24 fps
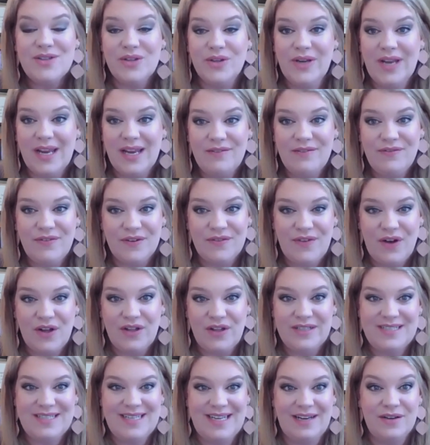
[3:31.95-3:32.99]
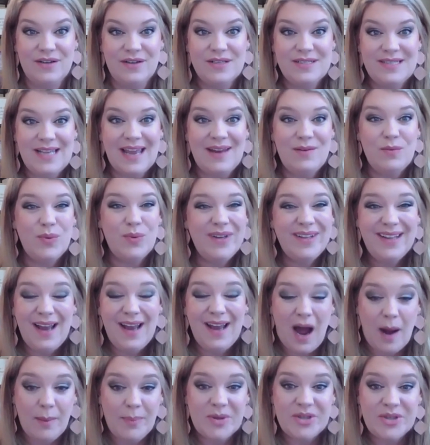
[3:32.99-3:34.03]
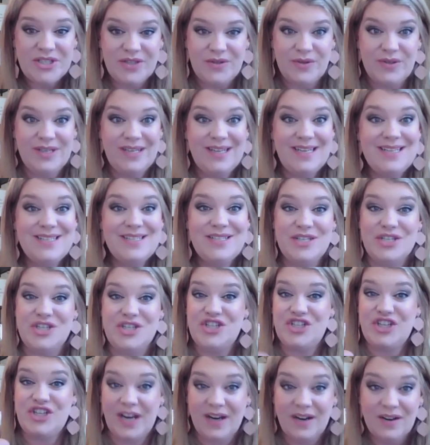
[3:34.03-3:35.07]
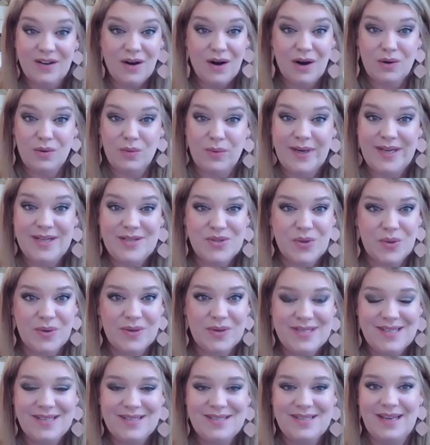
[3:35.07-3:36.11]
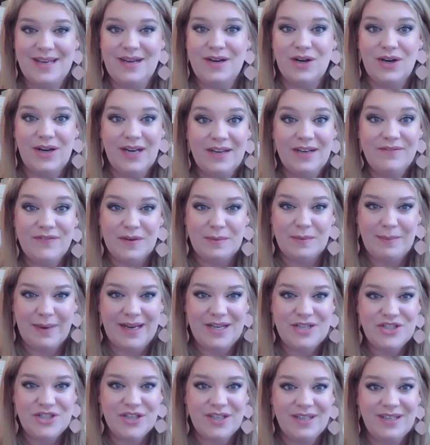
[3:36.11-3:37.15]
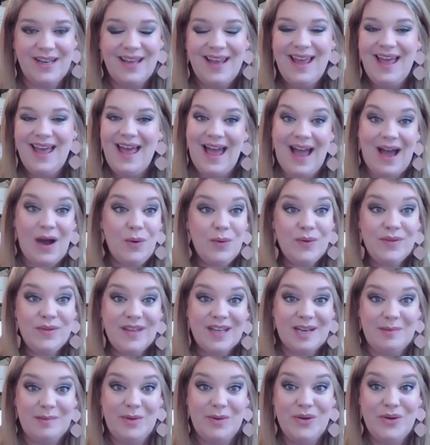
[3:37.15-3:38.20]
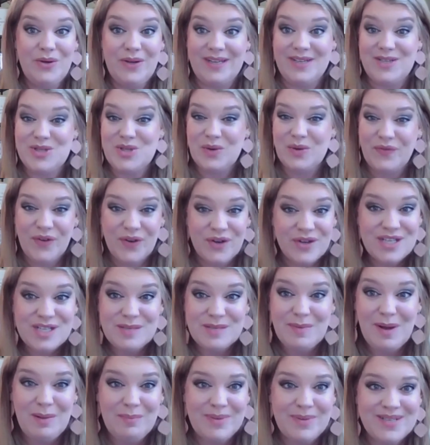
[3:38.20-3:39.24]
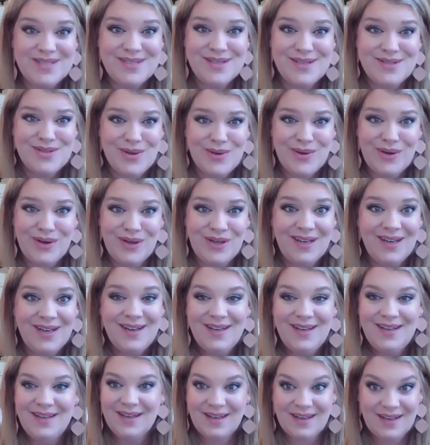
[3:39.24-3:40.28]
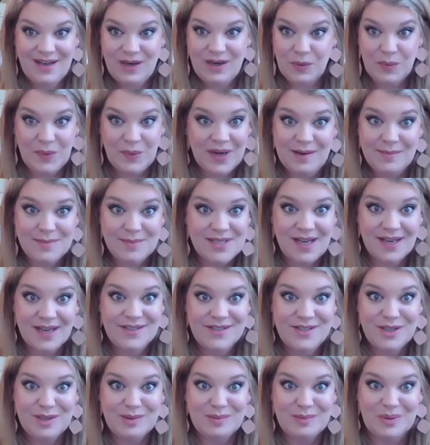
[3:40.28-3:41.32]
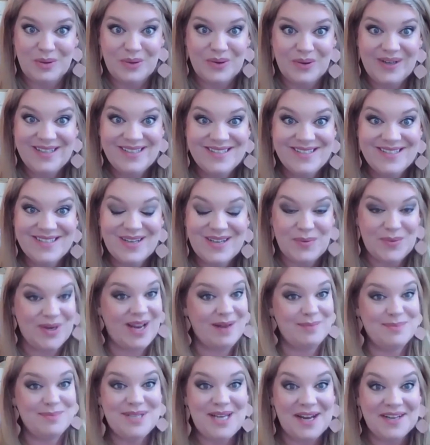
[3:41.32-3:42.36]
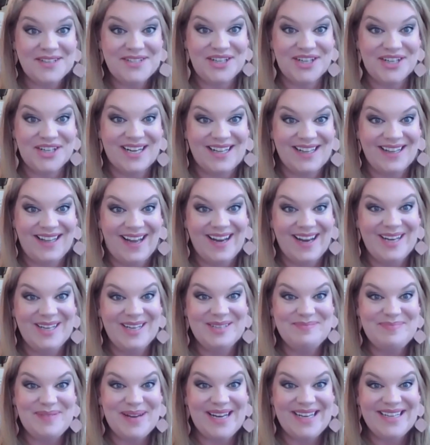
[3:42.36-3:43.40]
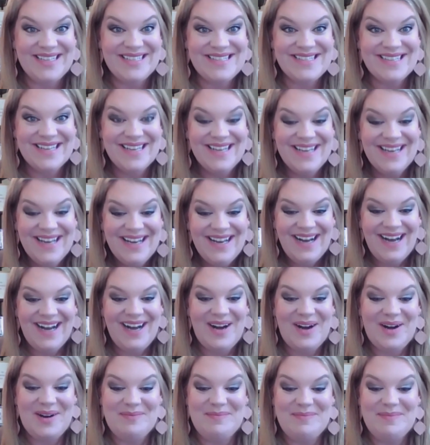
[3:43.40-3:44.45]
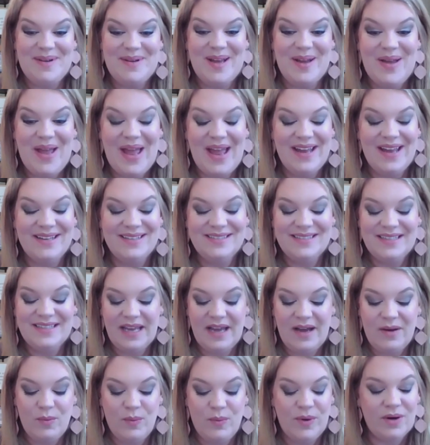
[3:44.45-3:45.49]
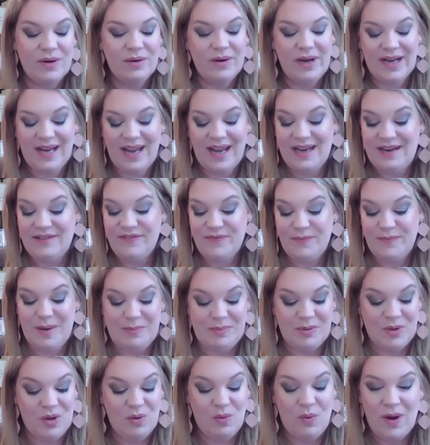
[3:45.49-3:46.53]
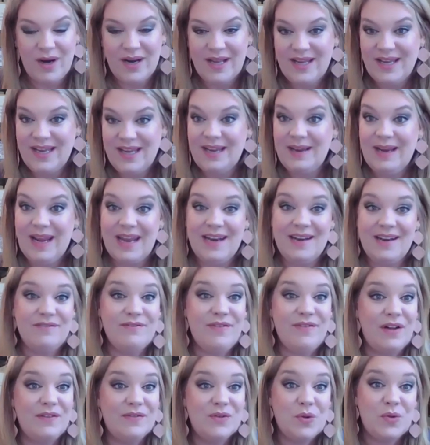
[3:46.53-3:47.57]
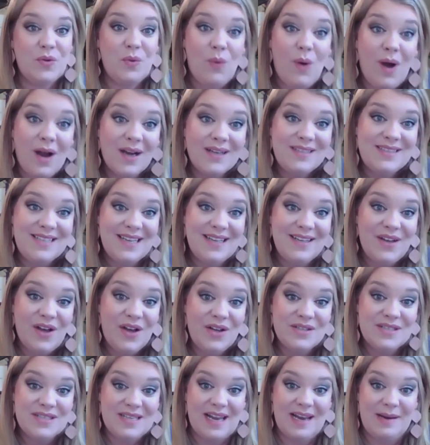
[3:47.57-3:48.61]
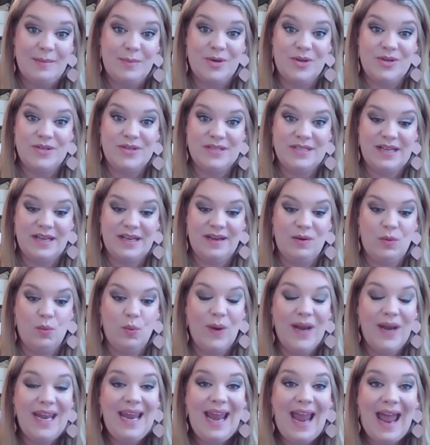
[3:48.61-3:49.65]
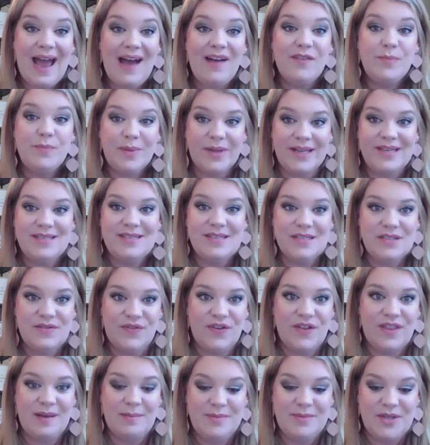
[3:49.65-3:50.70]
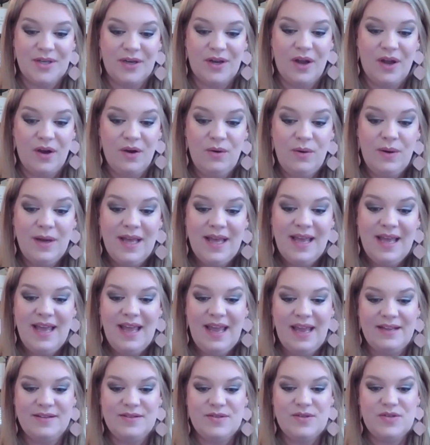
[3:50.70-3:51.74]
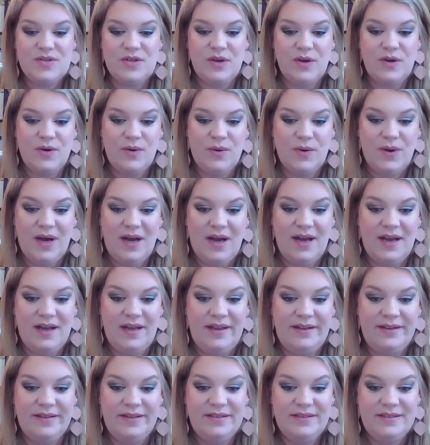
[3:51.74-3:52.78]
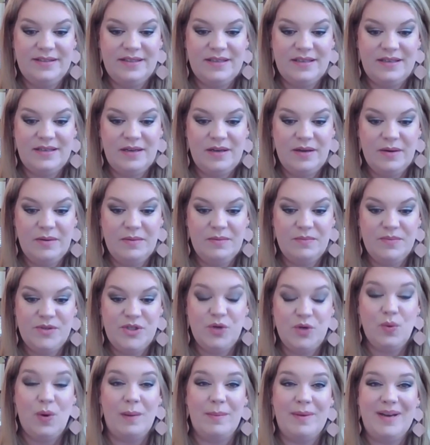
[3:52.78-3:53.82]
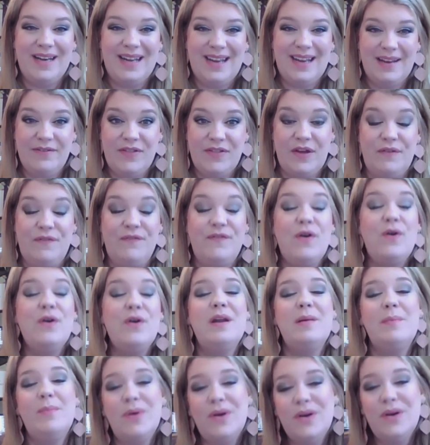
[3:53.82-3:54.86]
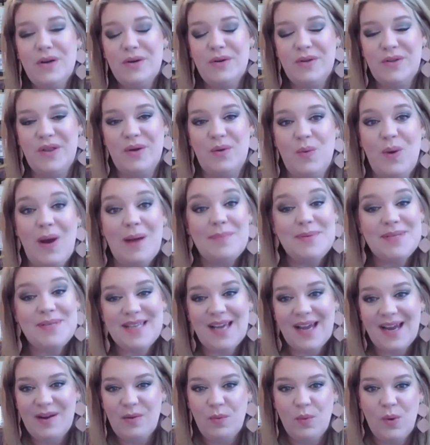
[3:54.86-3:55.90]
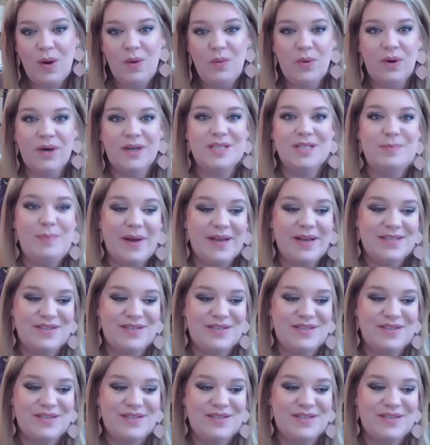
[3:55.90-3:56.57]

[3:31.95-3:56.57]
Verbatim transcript: looking for volunteers and really opportunities to share our resources and our information out in the community. So if you're a small business owner, can we come talk to your employees? Can we come talk to your client base? Um, and we're, again, if people want to get involved with Walk to Alzheimer's, uh, we have places for them to go. And so, uh, do you want me to give the phone number, the website, what works you best? You